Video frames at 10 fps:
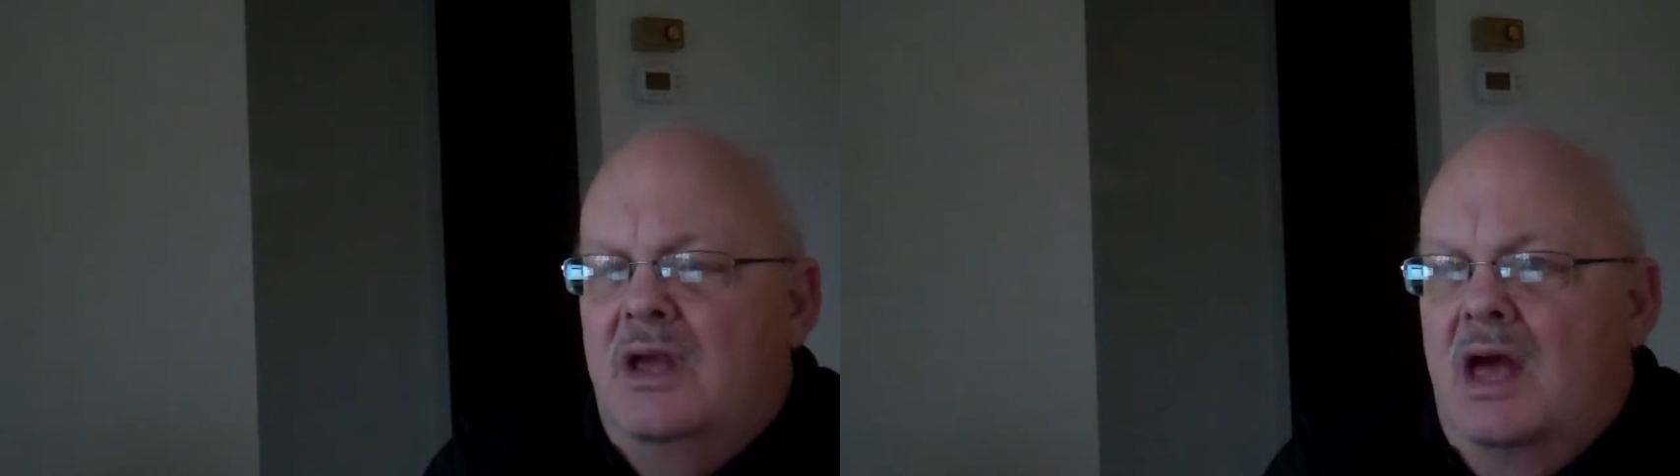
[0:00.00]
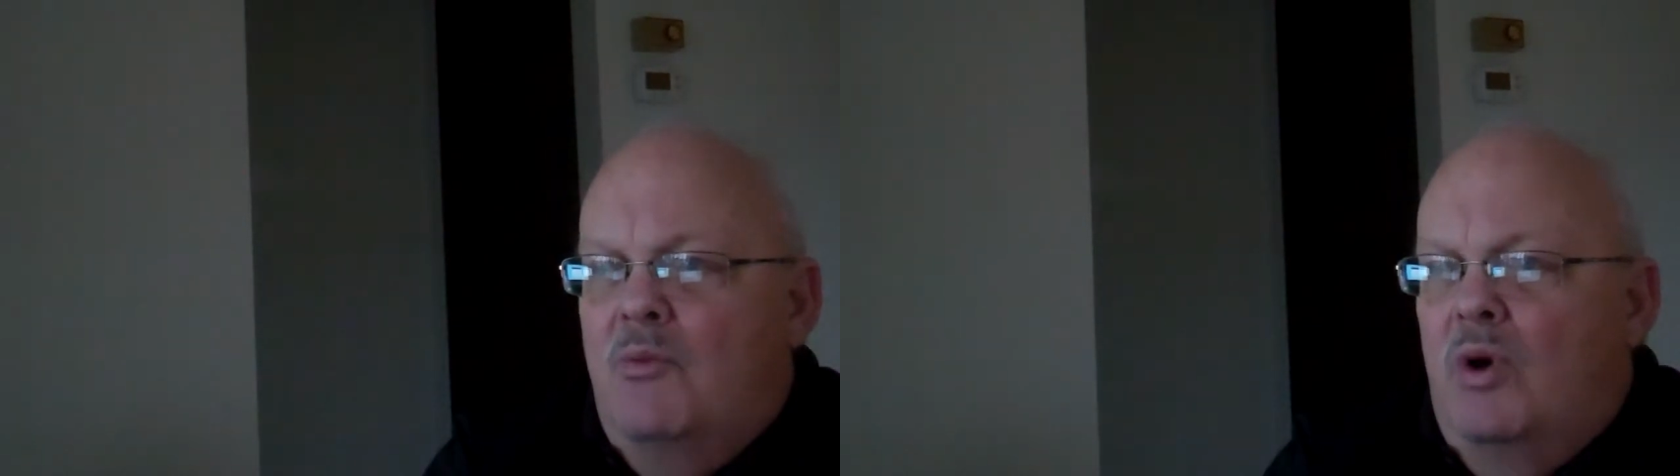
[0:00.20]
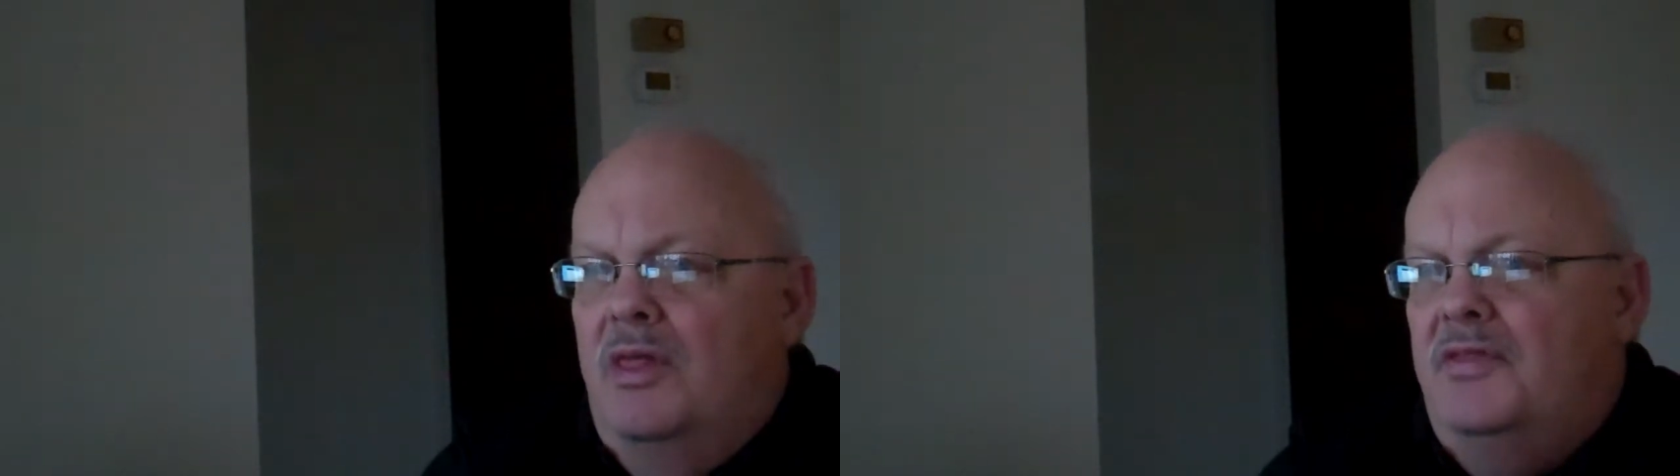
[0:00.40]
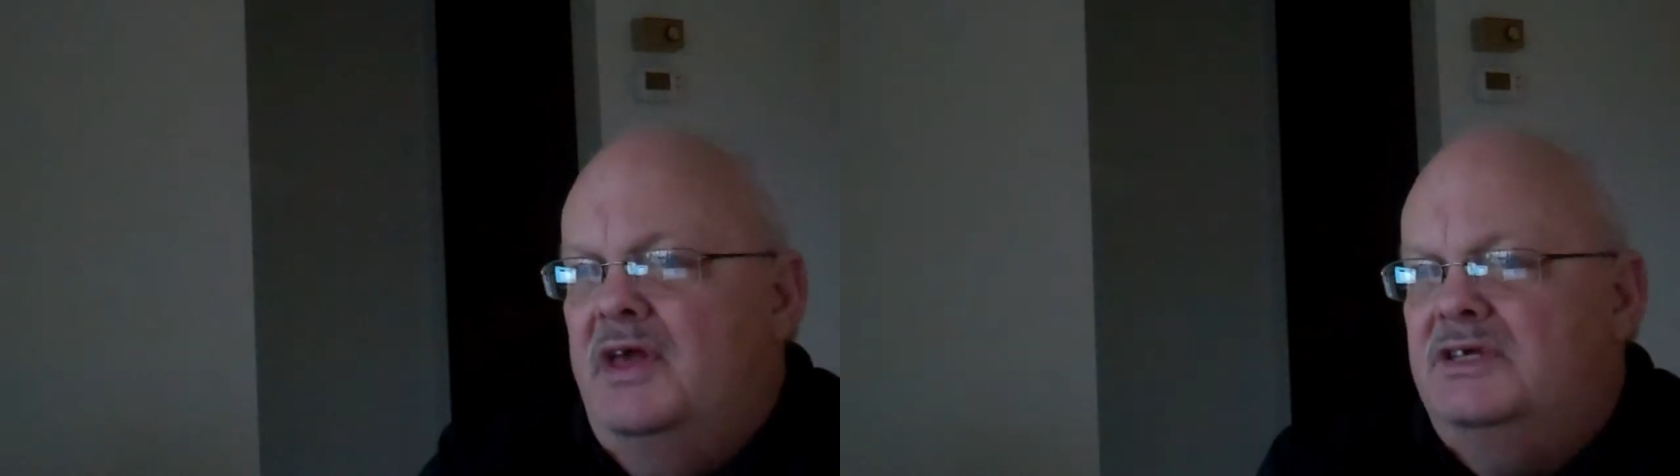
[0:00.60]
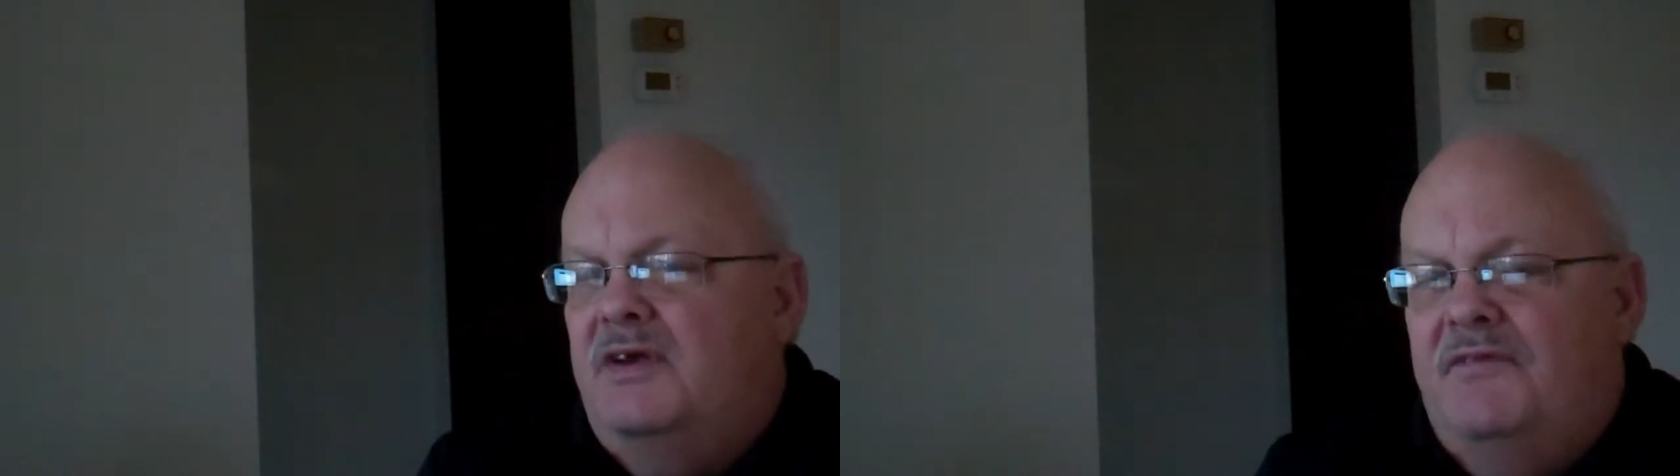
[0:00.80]
And one of the
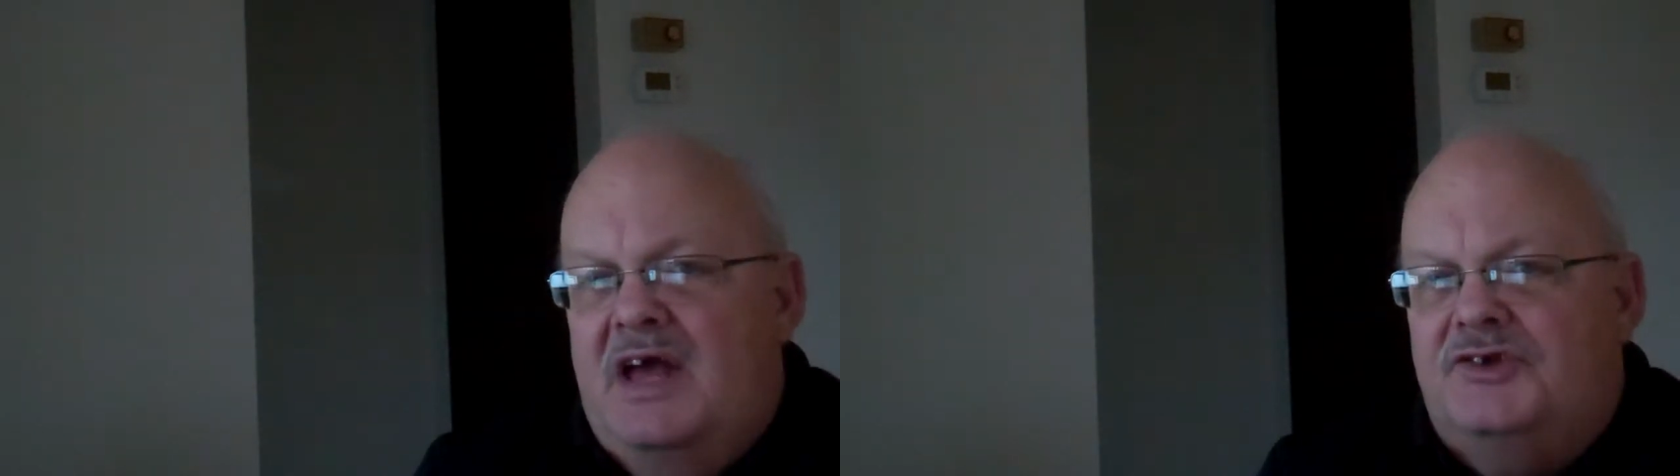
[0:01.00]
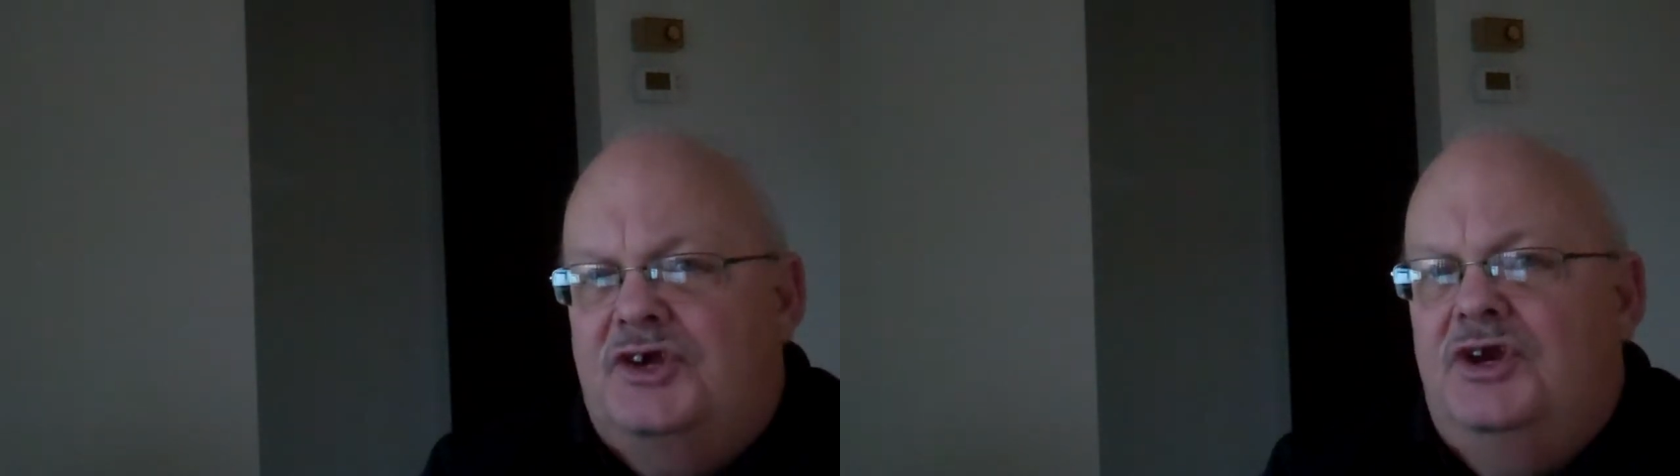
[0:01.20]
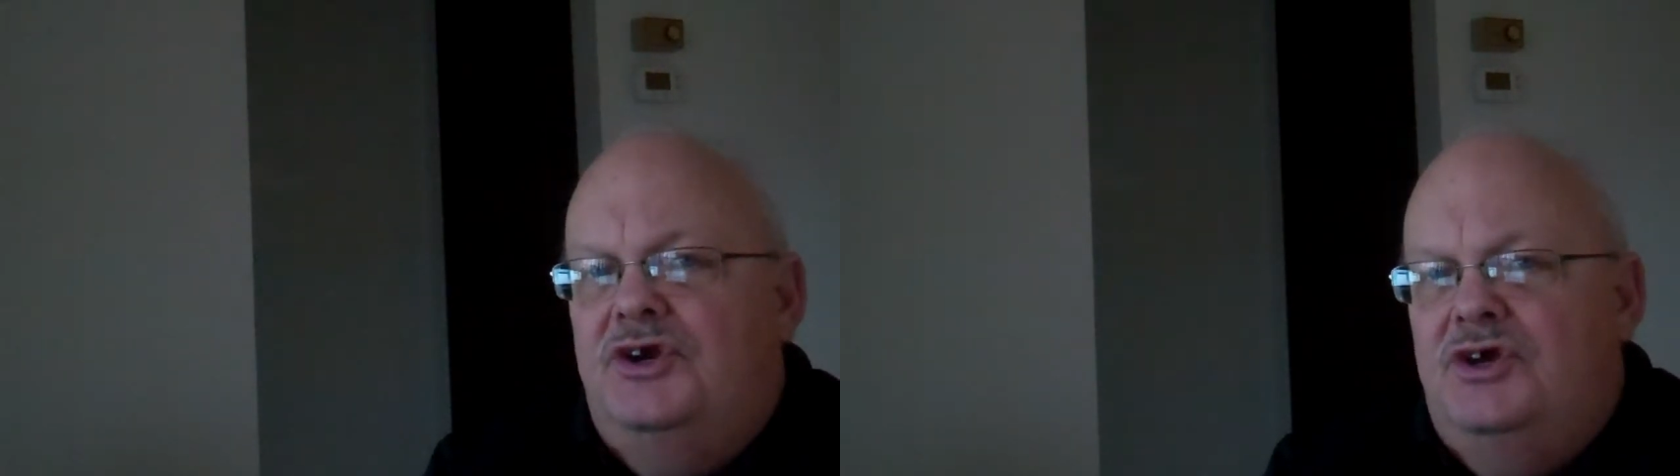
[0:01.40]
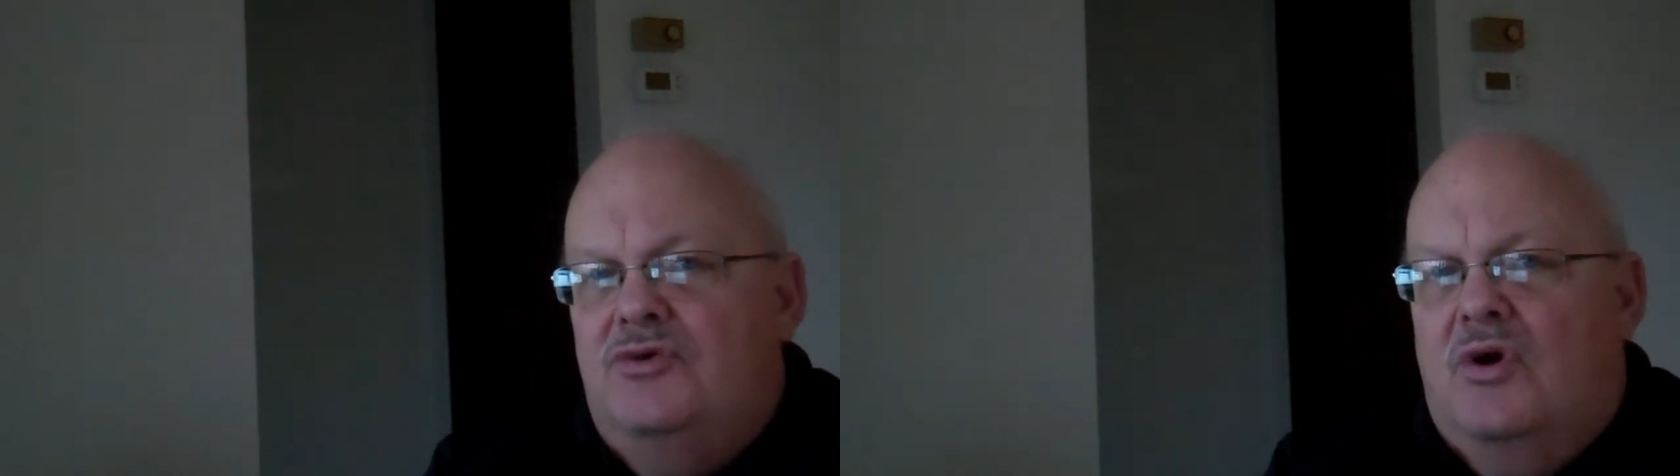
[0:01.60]
things I've asked you to do